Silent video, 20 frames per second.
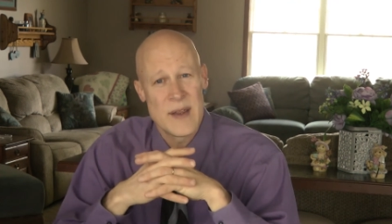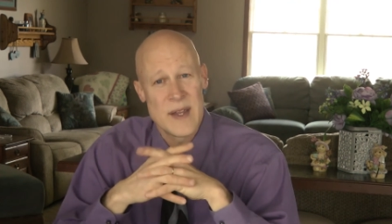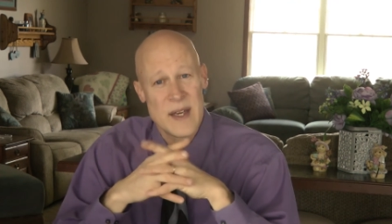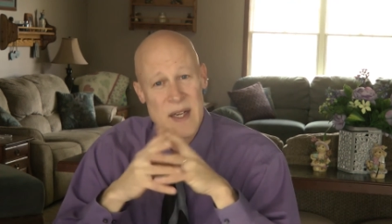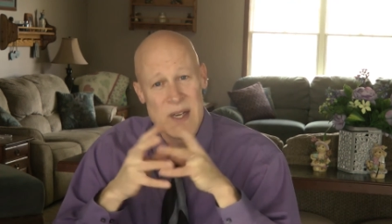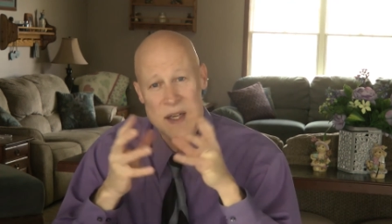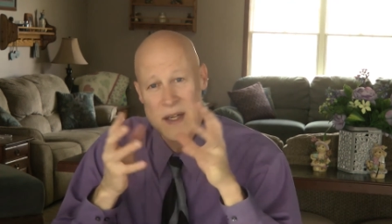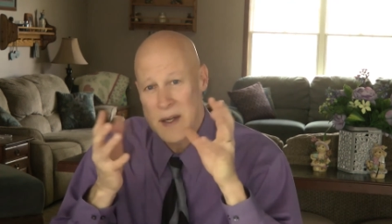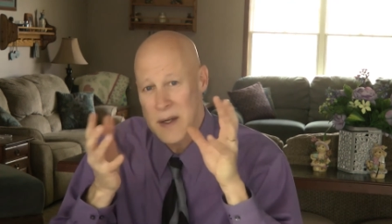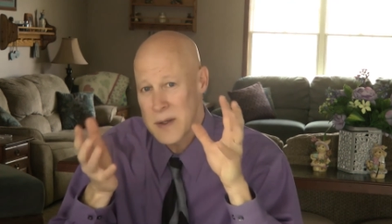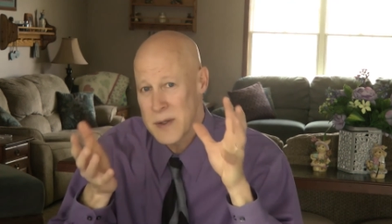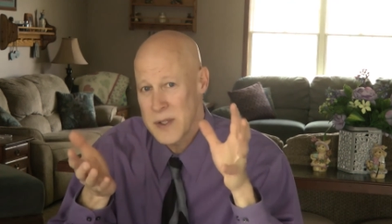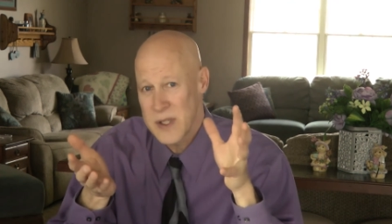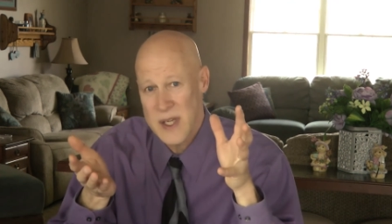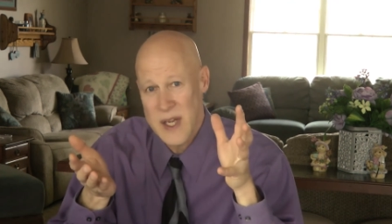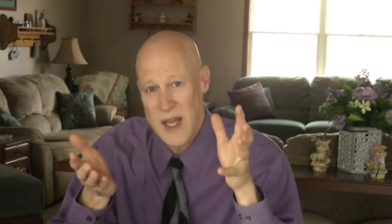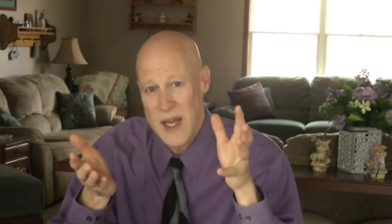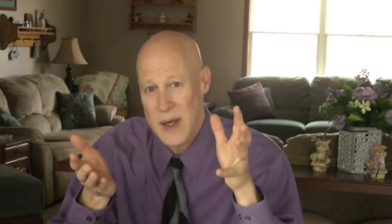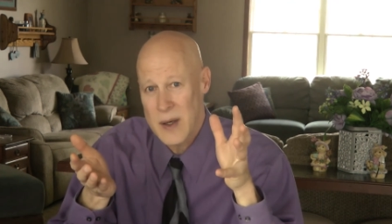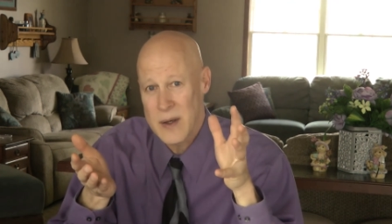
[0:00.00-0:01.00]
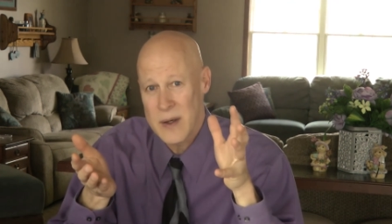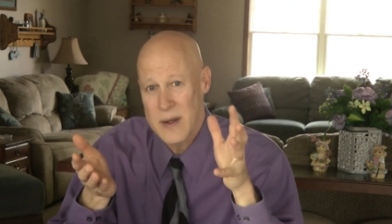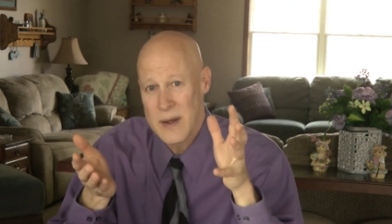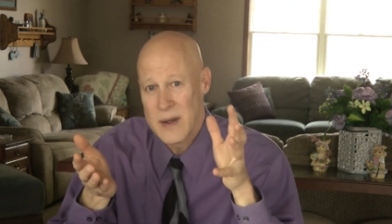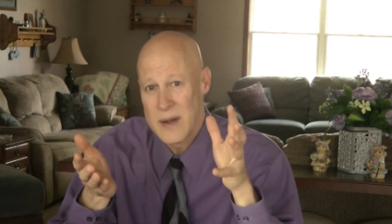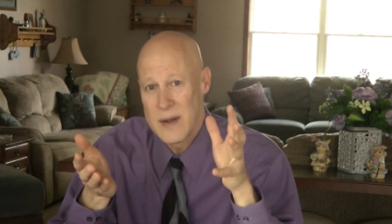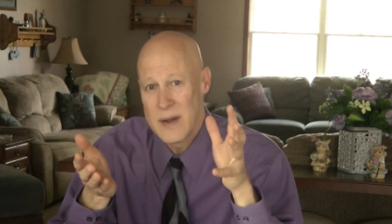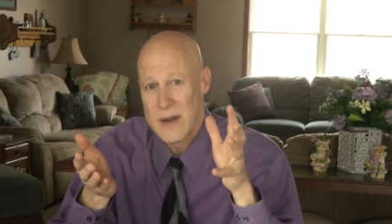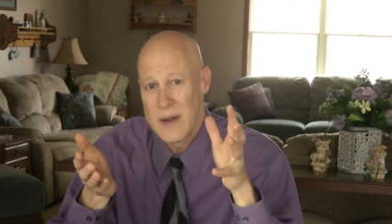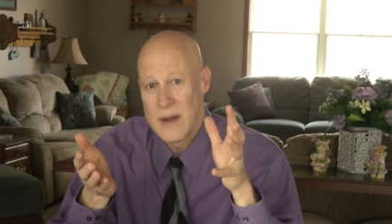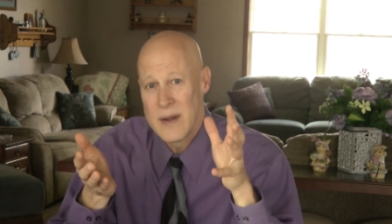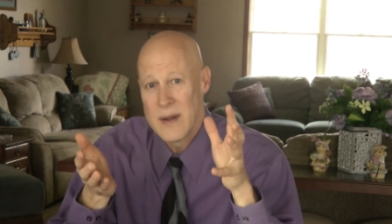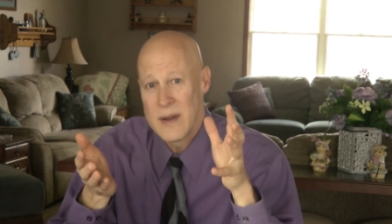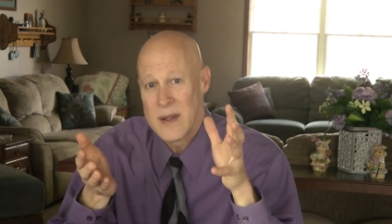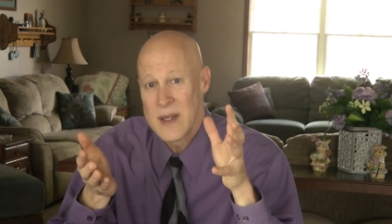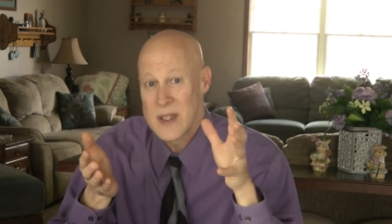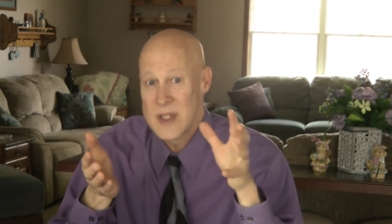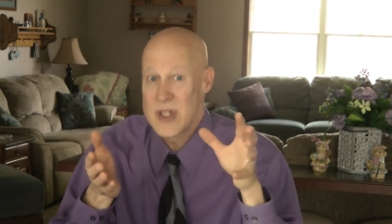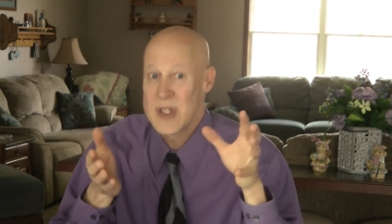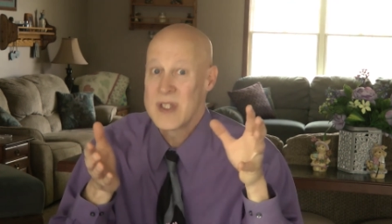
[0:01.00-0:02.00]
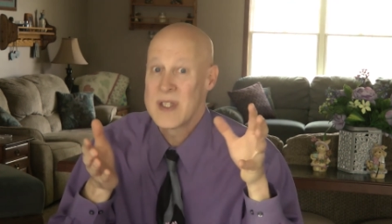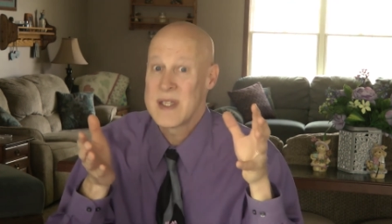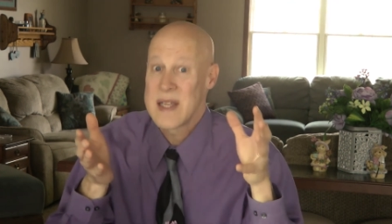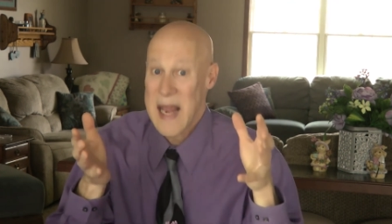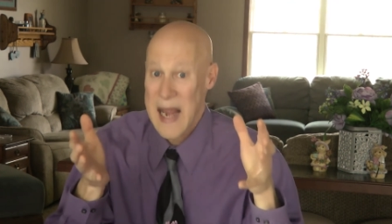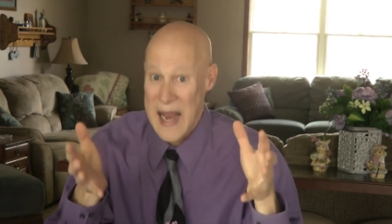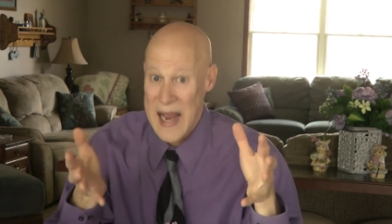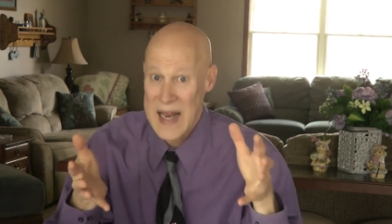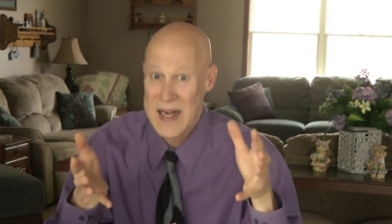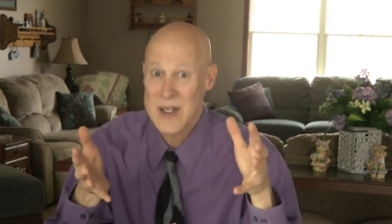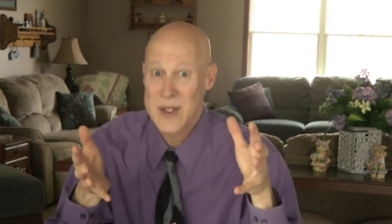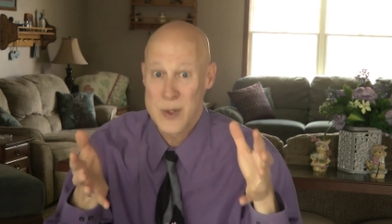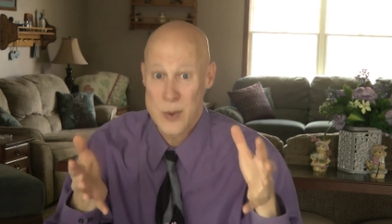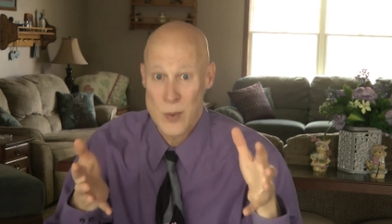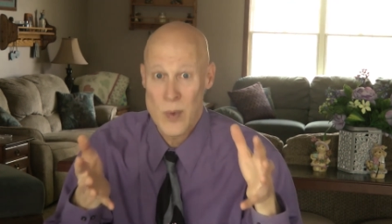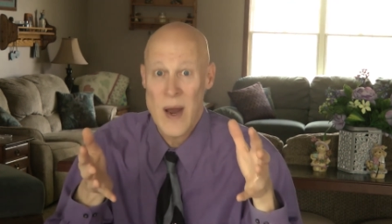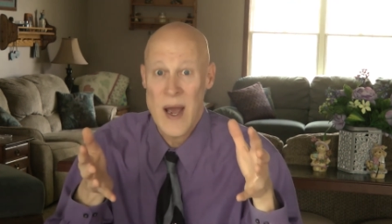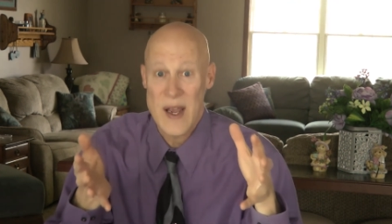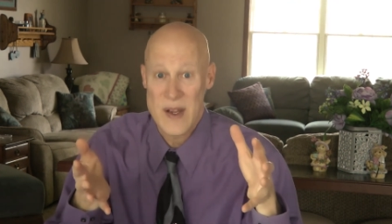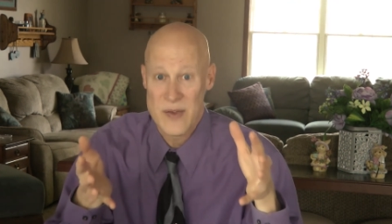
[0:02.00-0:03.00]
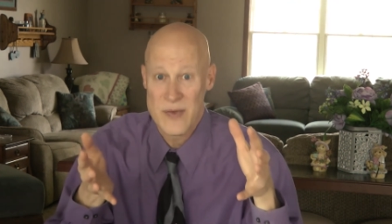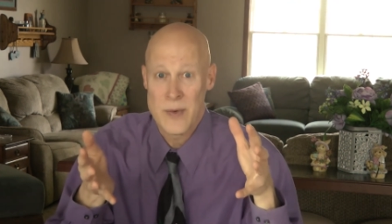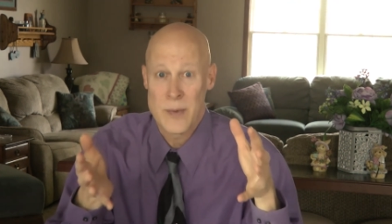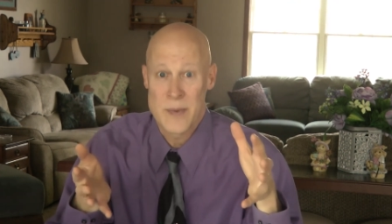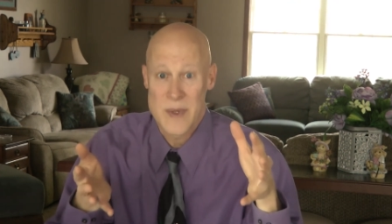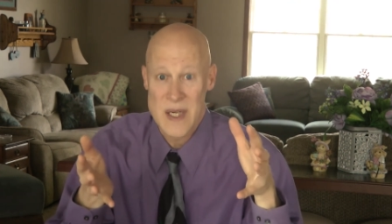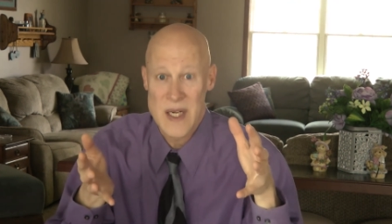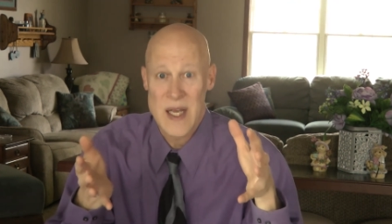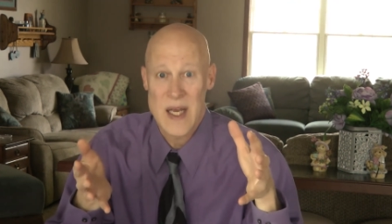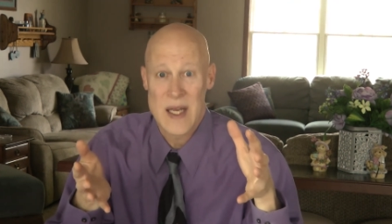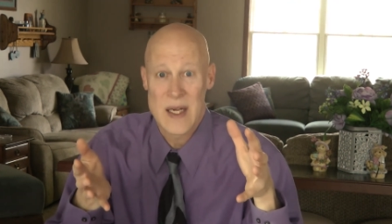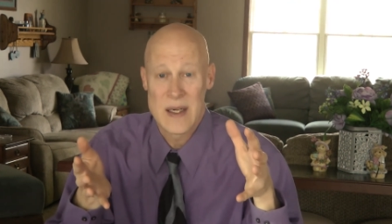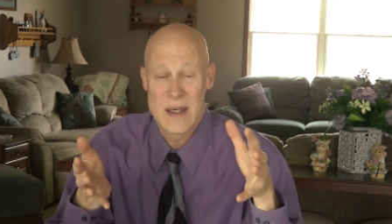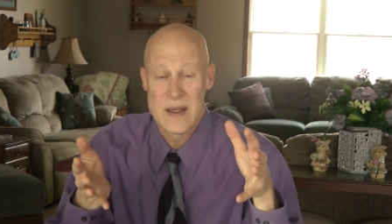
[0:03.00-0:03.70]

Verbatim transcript: They didn't understand that Jesus had to rise from the dead.